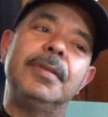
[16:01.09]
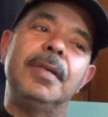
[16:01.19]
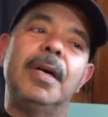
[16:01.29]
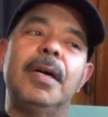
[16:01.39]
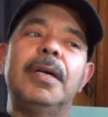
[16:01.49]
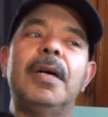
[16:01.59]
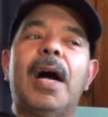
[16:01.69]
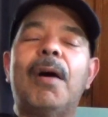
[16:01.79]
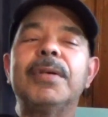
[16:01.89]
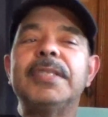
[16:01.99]
why?
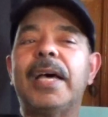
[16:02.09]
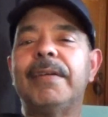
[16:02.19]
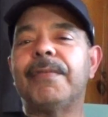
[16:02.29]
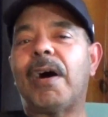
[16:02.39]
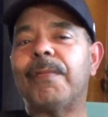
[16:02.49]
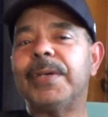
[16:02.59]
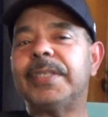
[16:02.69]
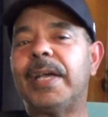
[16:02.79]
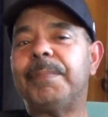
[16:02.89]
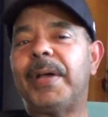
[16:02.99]
I was not involved with
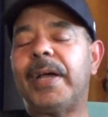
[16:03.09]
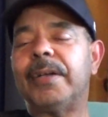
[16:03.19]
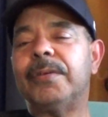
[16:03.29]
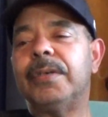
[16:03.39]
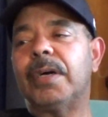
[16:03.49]
that battle.